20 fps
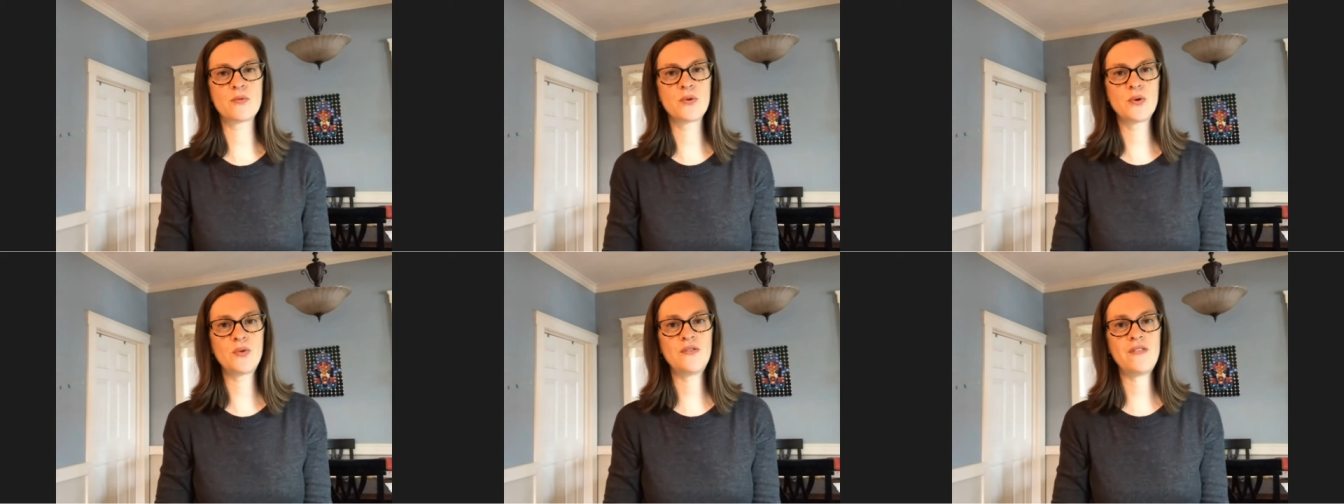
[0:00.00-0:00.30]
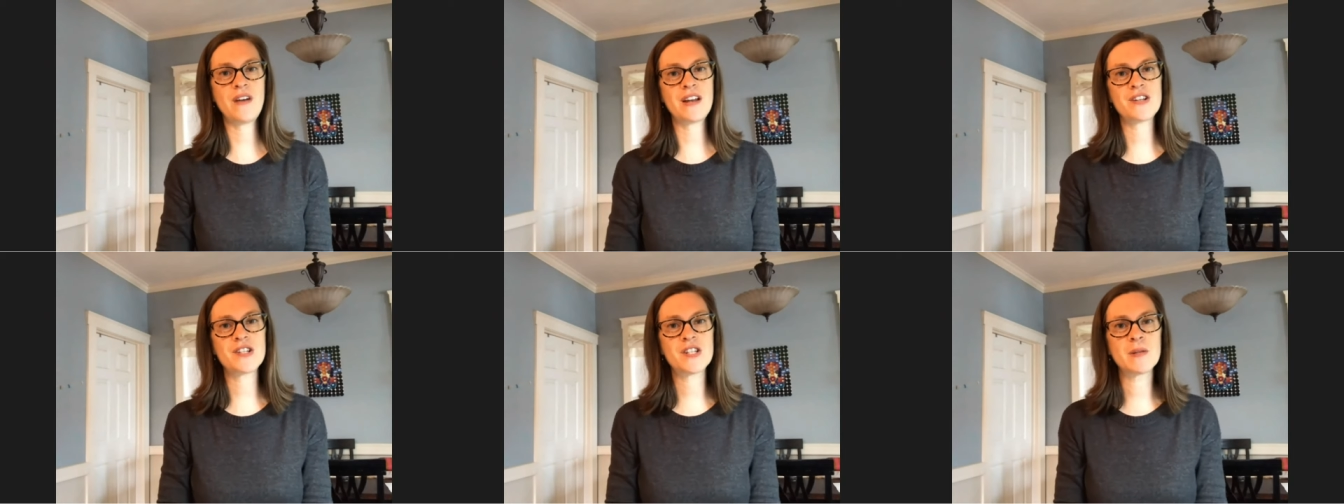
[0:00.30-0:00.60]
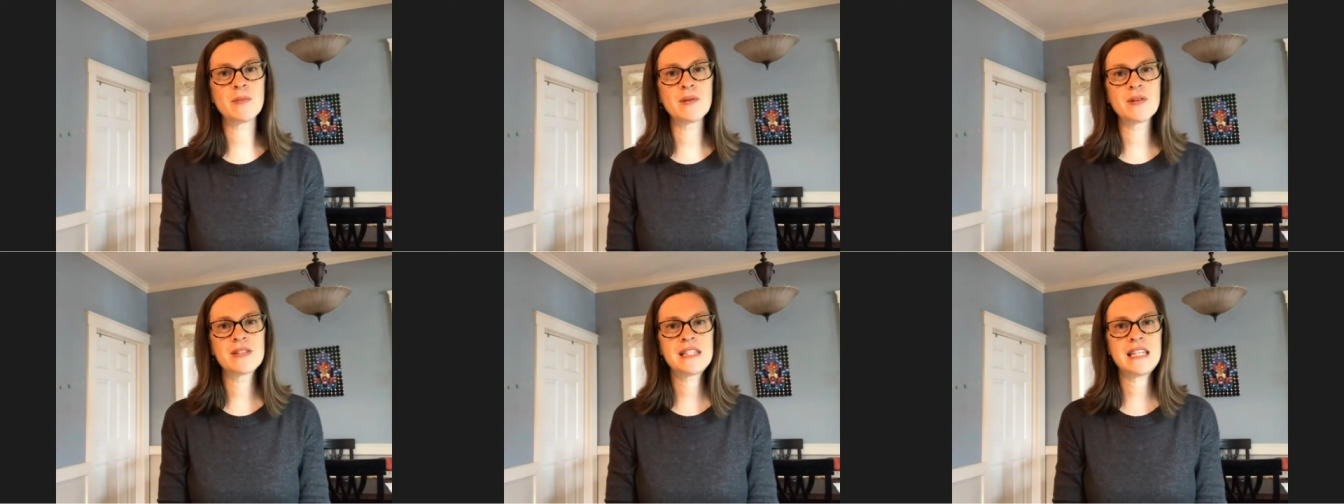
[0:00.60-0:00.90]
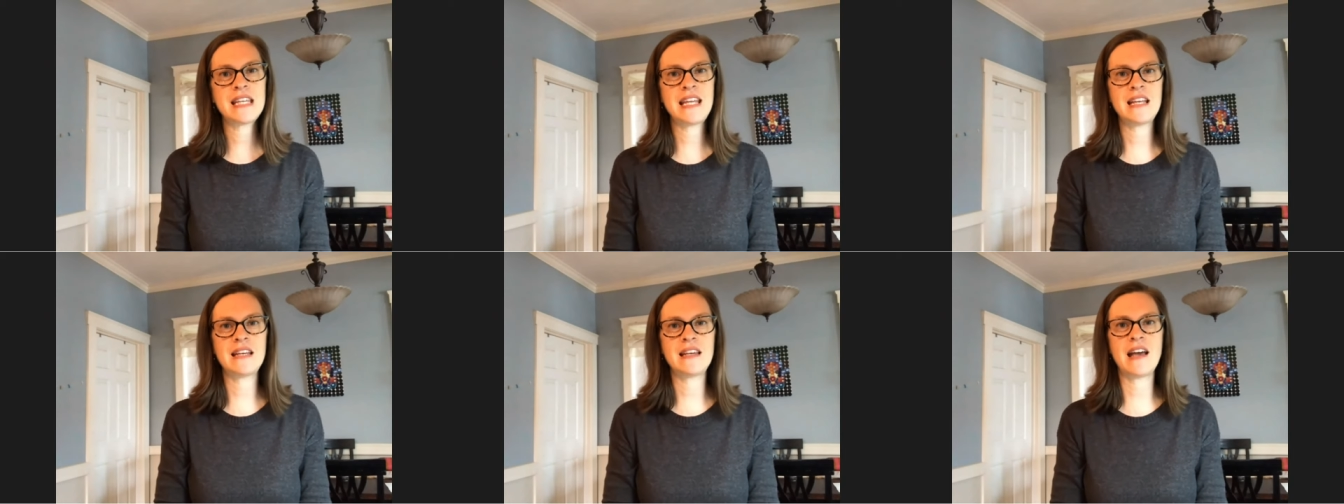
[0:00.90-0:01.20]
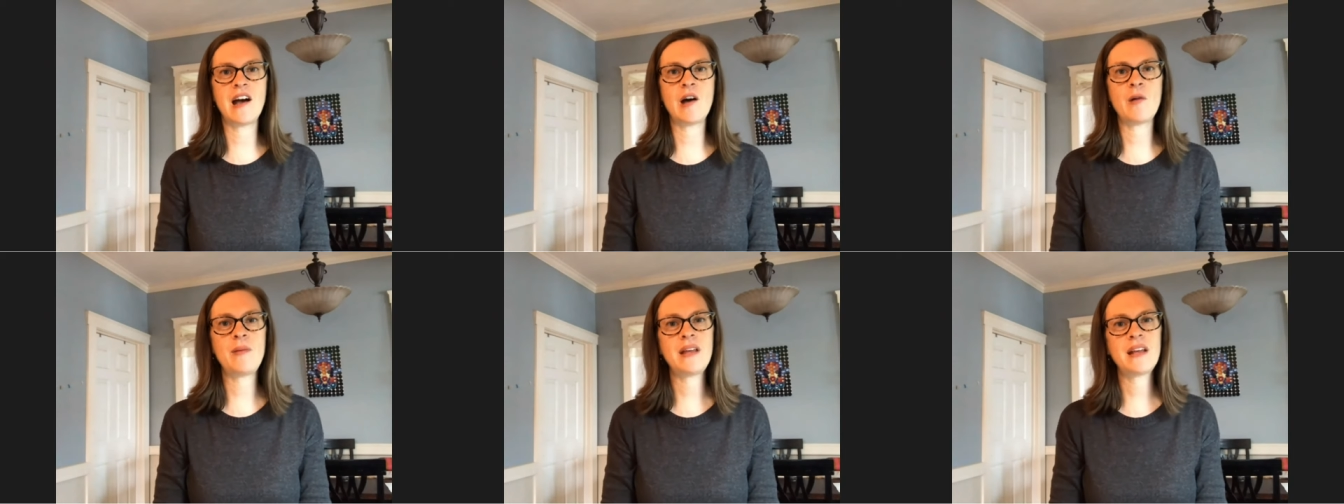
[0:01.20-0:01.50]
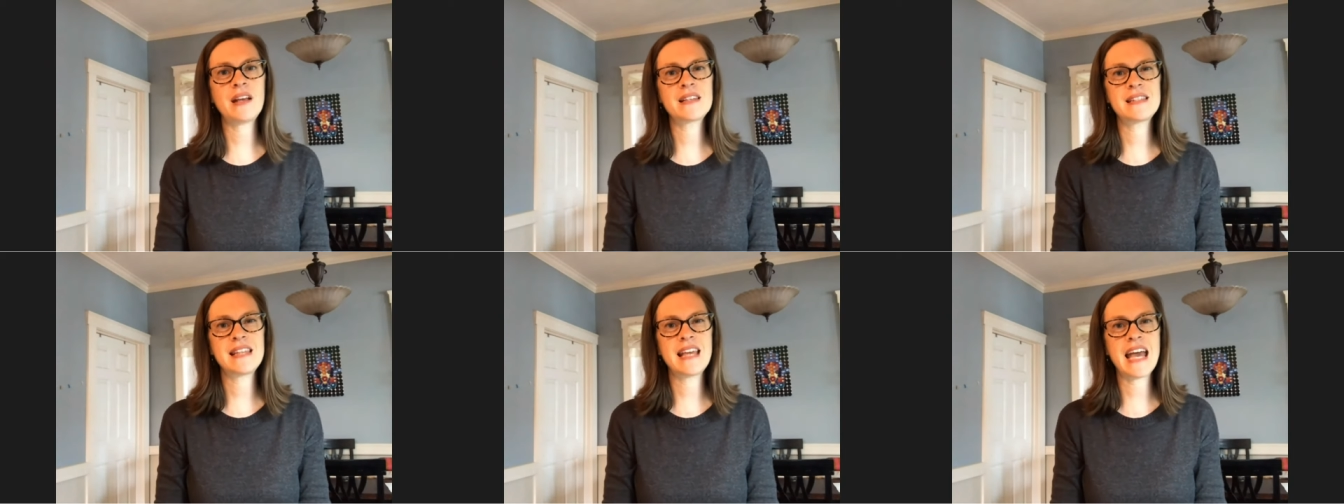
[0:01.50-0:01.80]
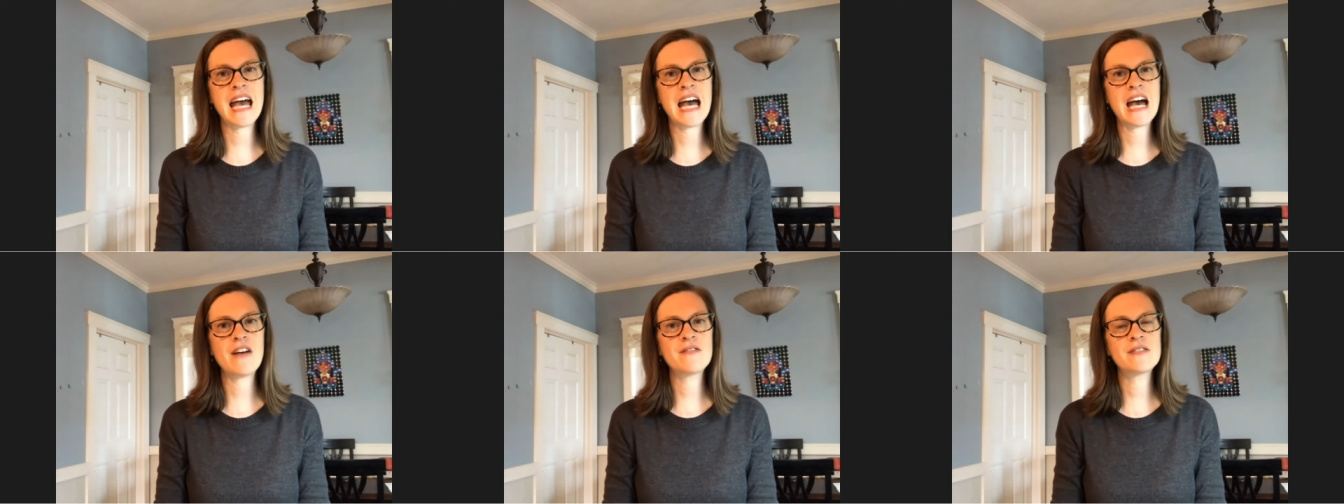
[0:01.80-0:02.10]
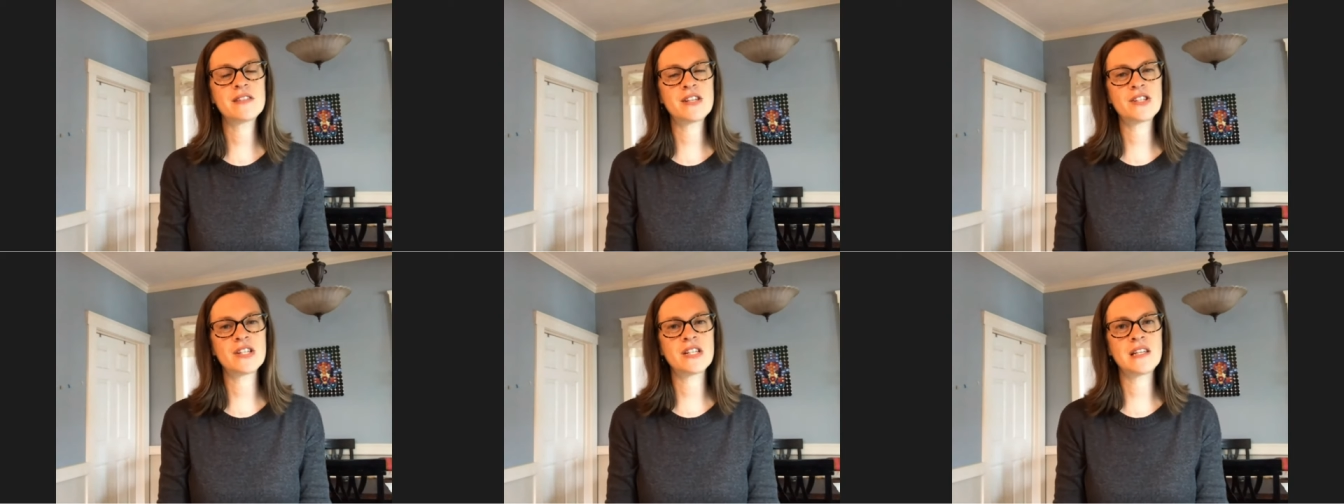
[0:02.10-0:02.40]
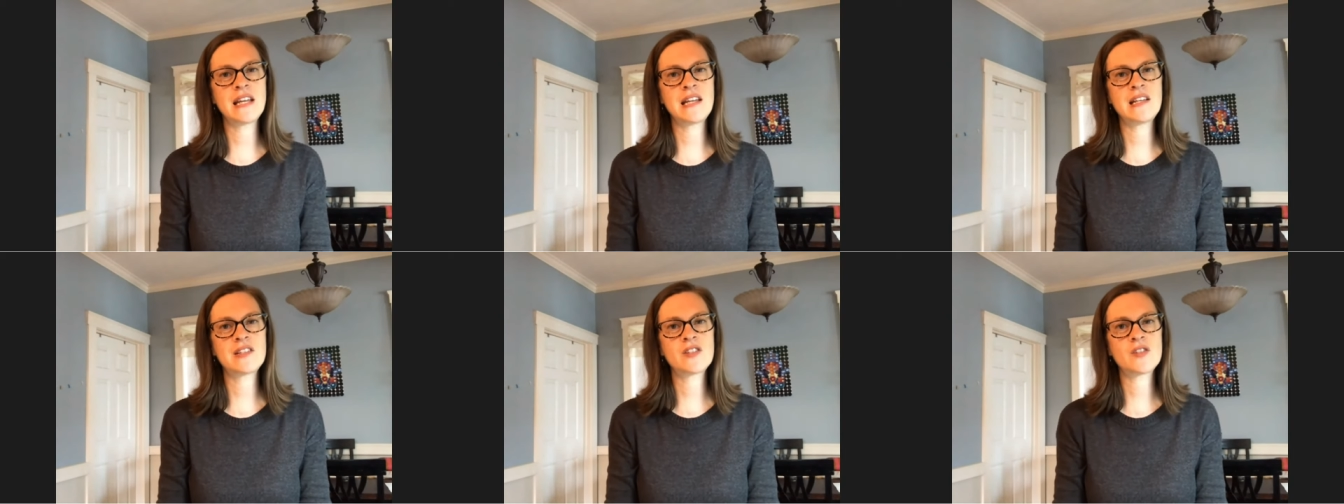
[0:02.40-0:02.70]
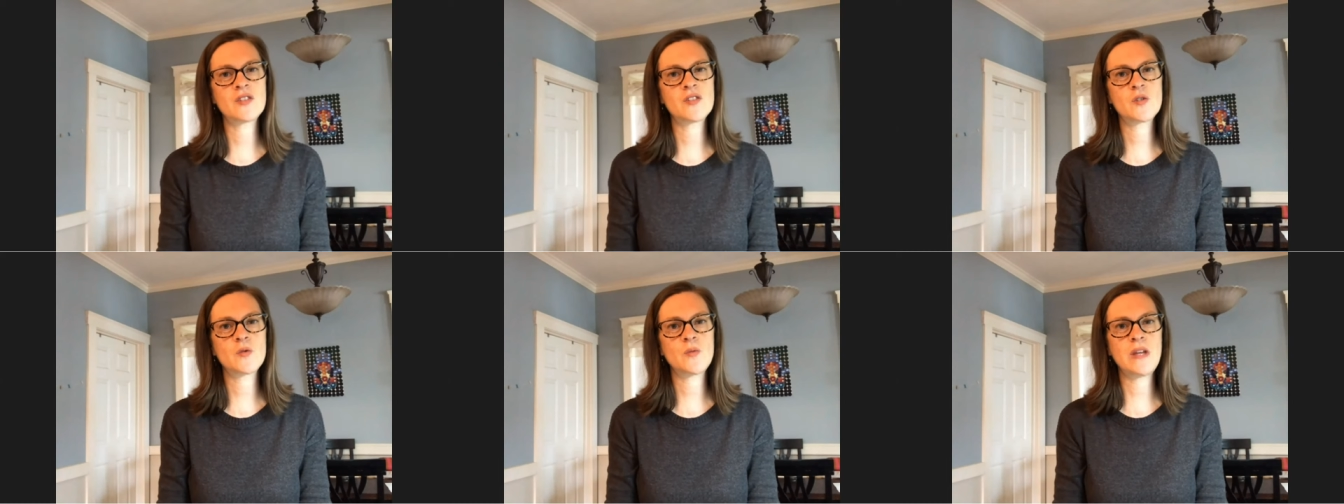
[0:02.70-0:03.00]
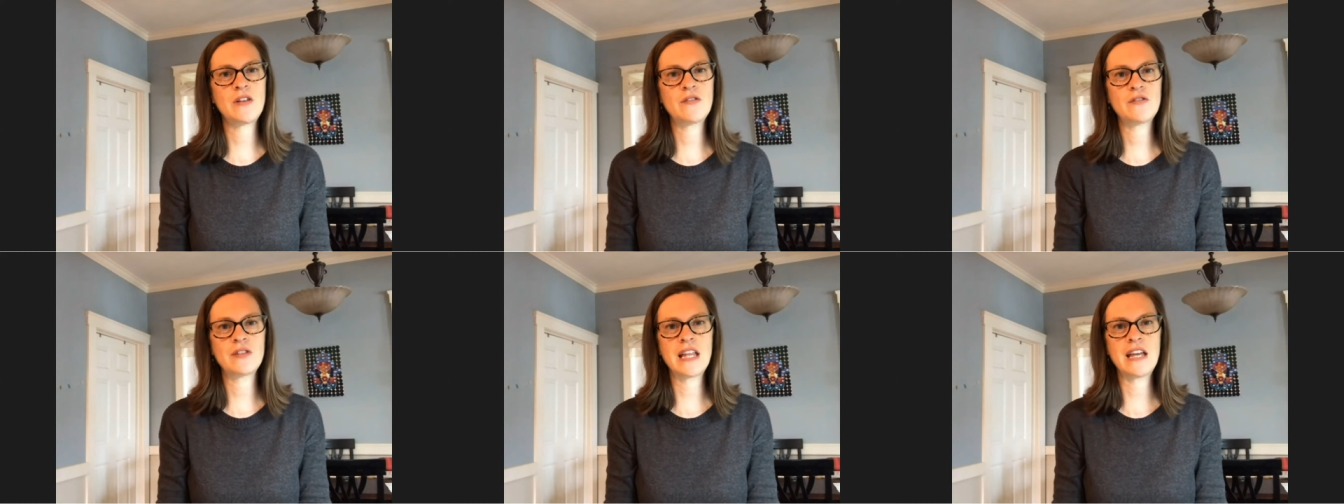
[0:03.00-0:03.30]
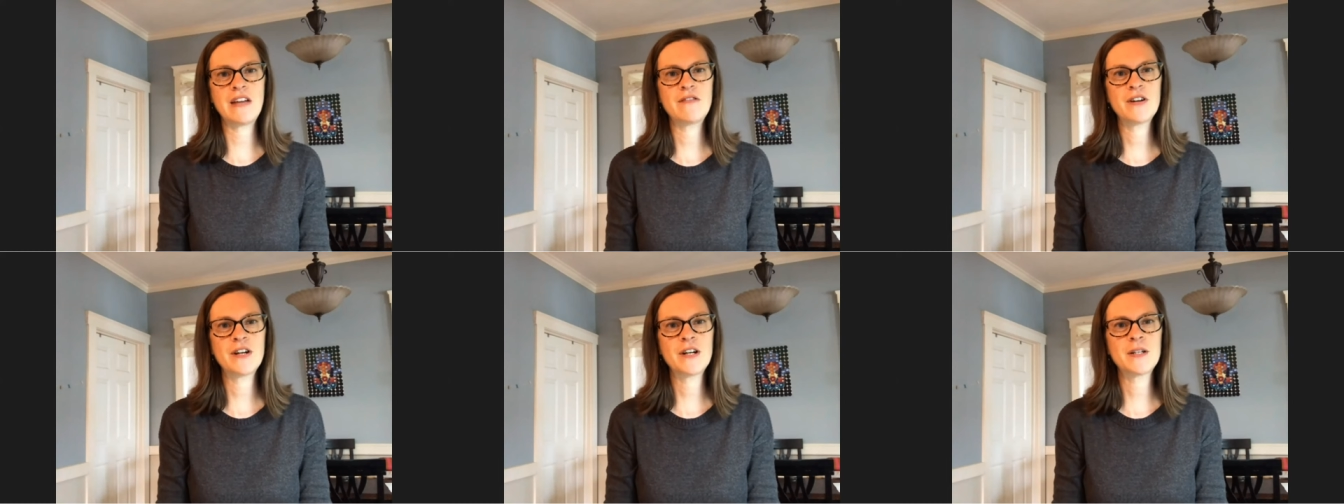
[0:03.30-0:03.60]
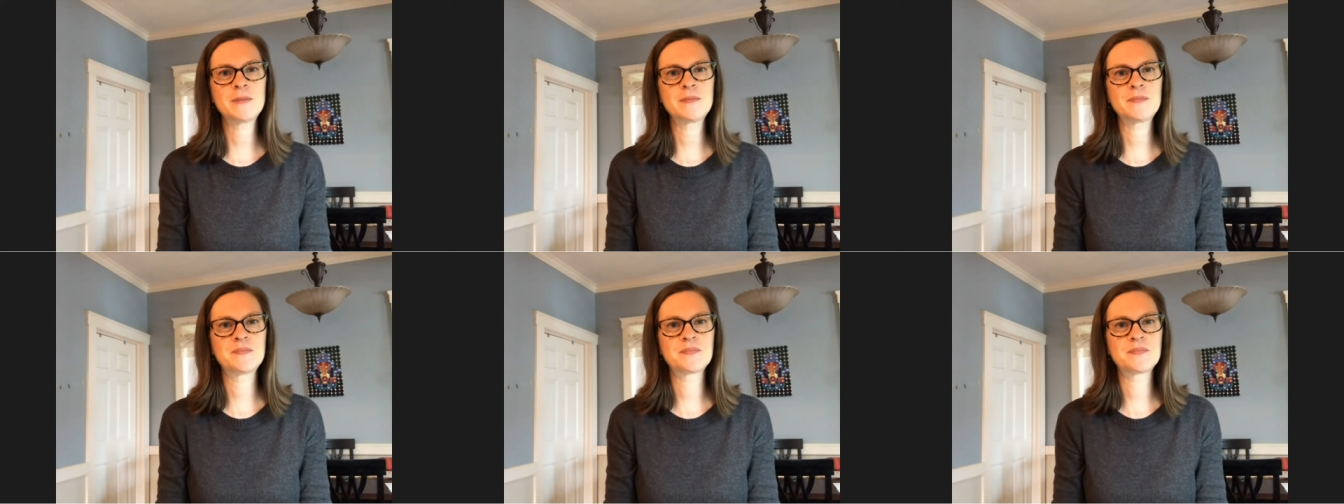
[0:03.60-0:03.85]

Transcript: root vegetables to eat now, because they have such a nice sweet flavor.